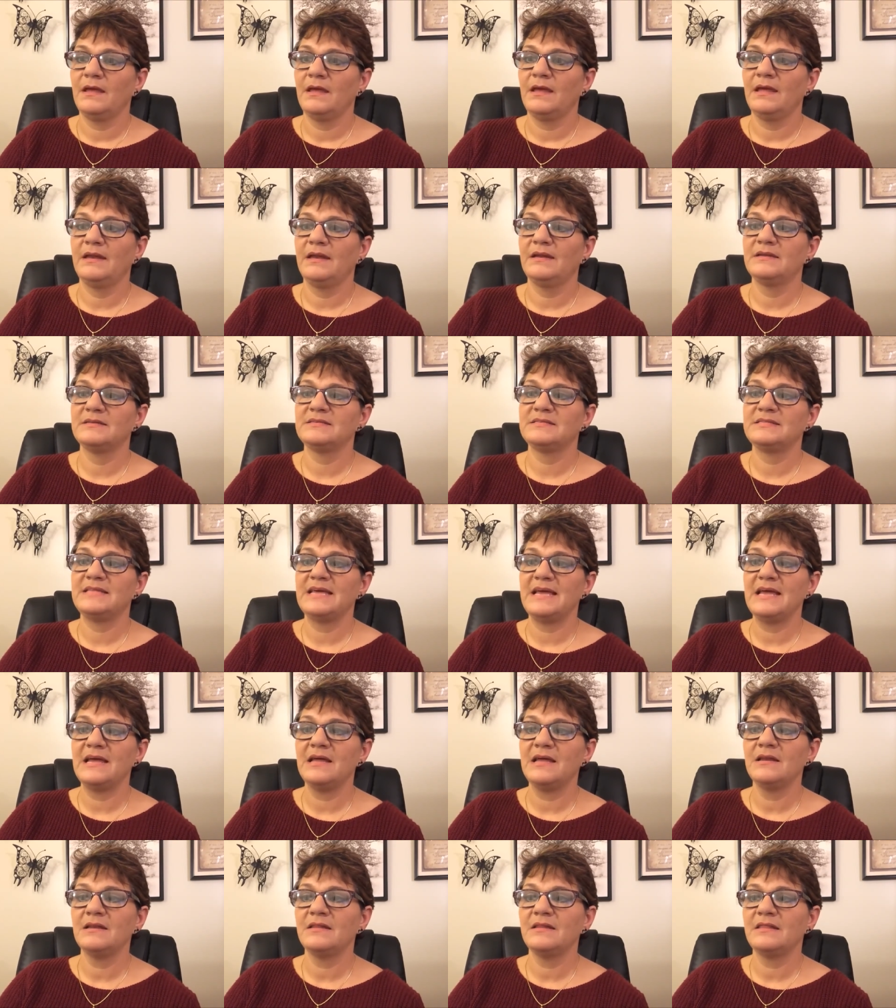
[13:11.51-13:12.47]
It is
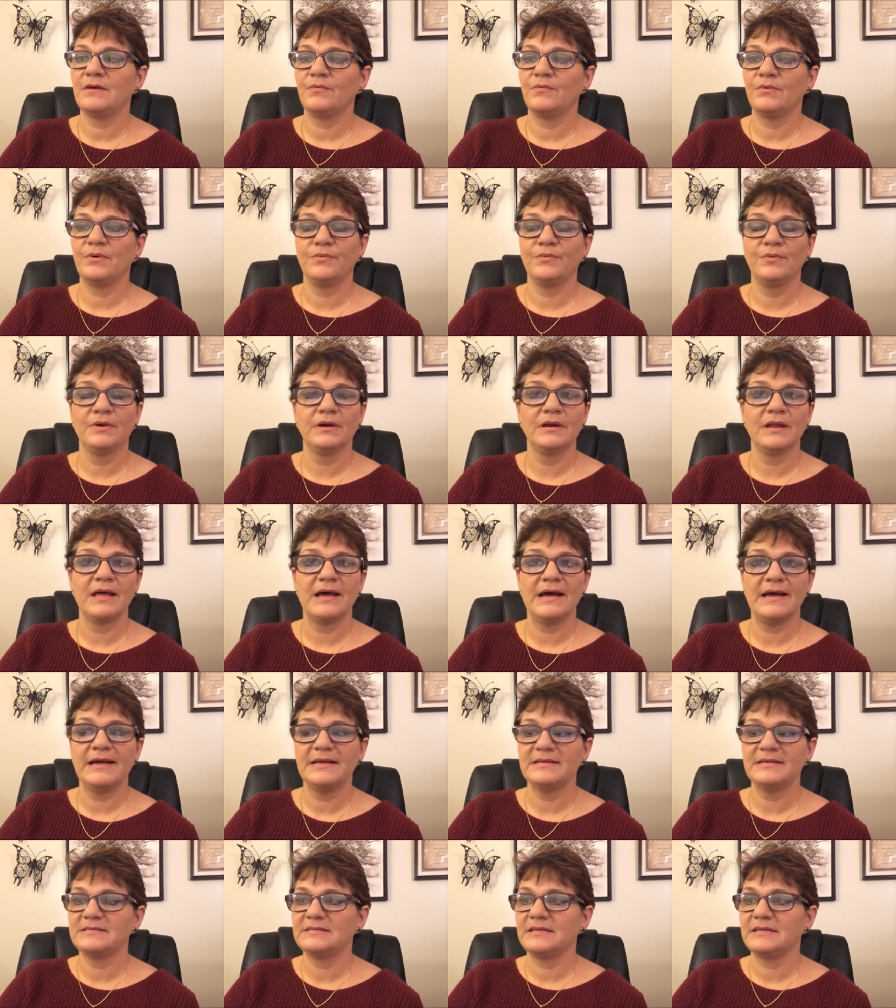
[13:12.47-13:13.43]
then that we
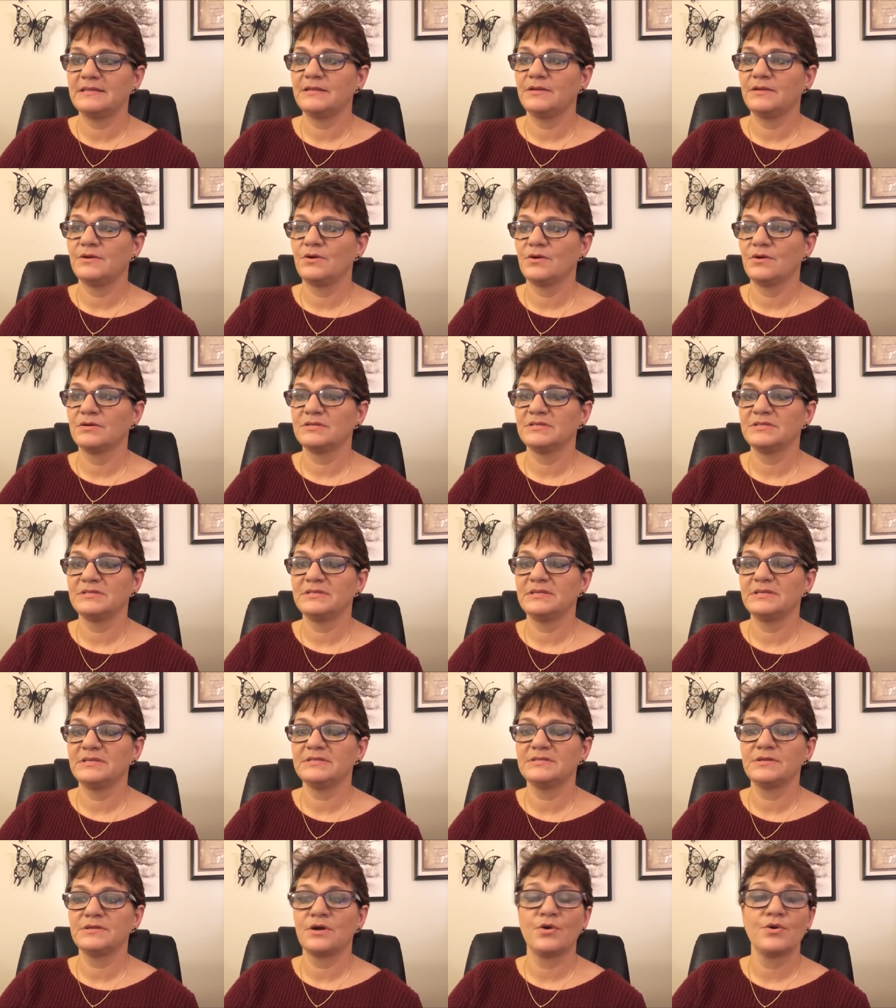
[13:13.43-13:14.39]
realize that the
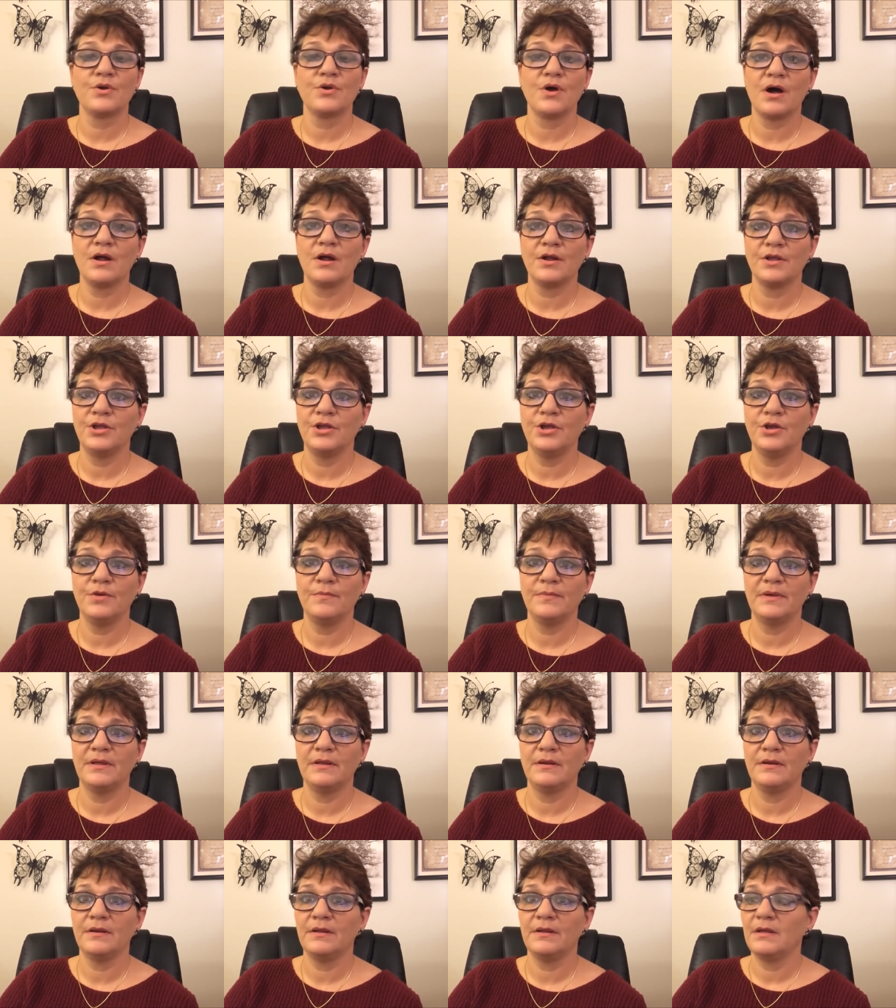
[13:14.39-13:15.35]
narcissists are not
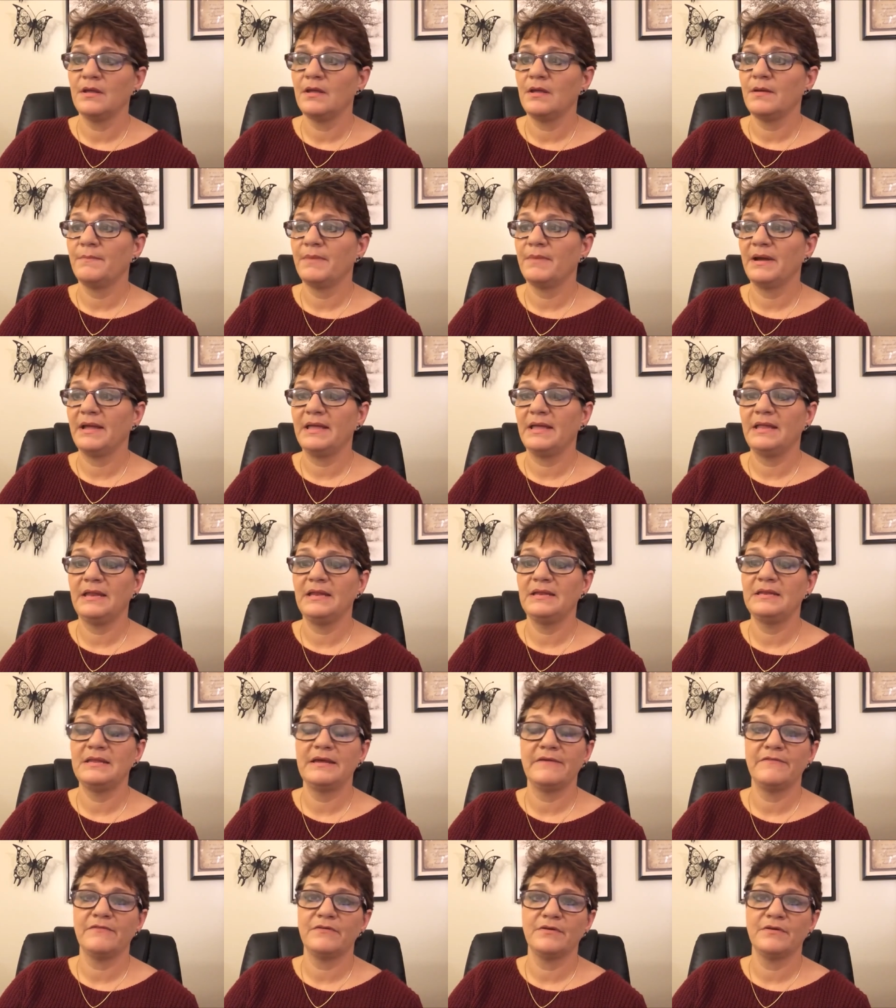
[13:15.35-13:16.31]
human by any
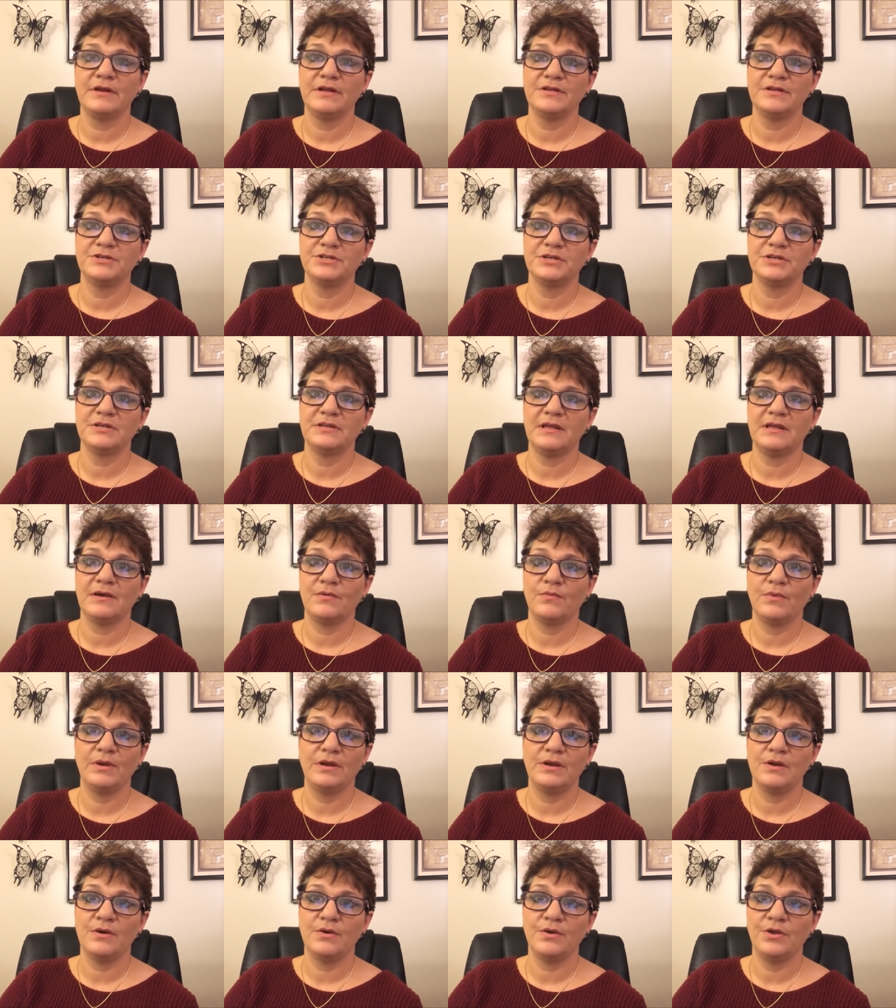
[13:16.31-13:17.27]
definition that
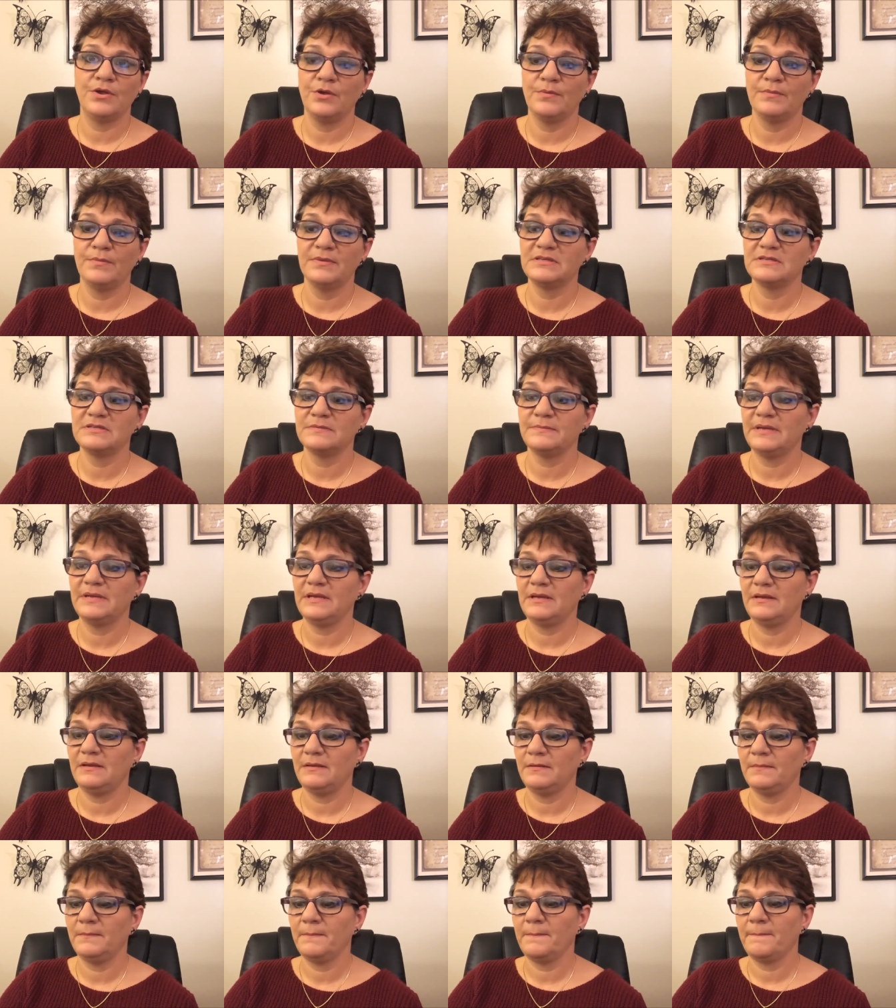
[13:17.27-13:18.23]
we know human to
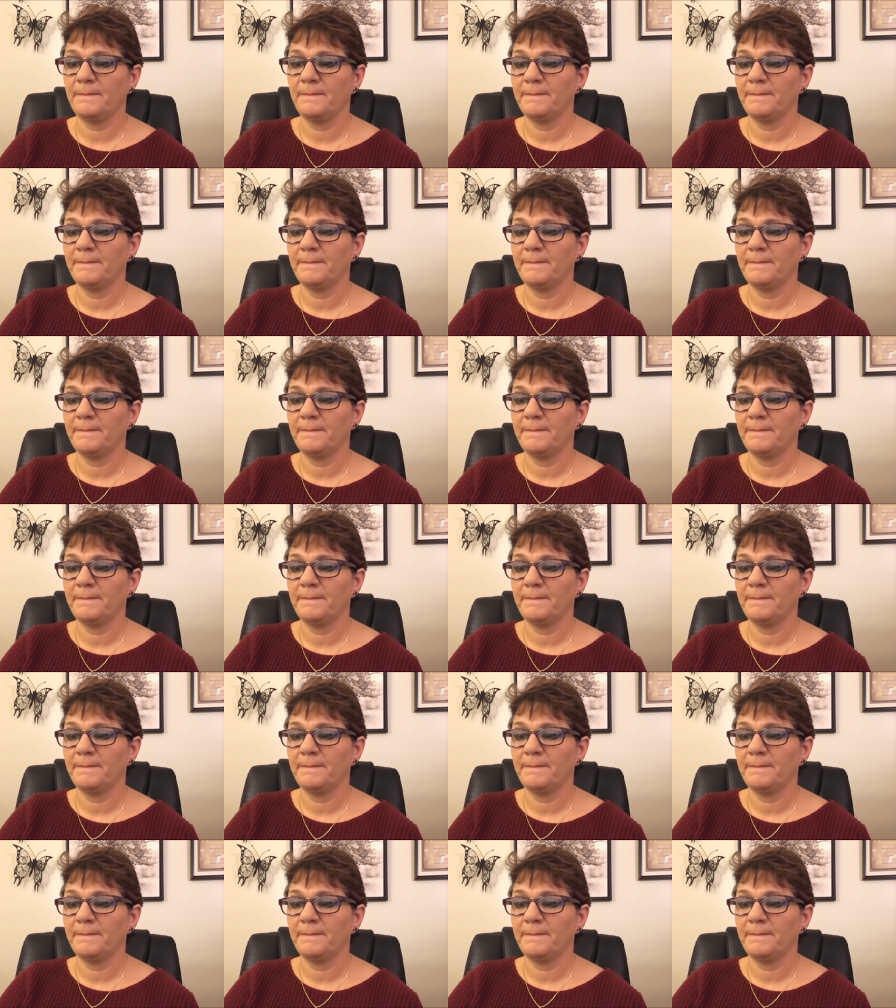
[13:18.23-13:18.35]
be.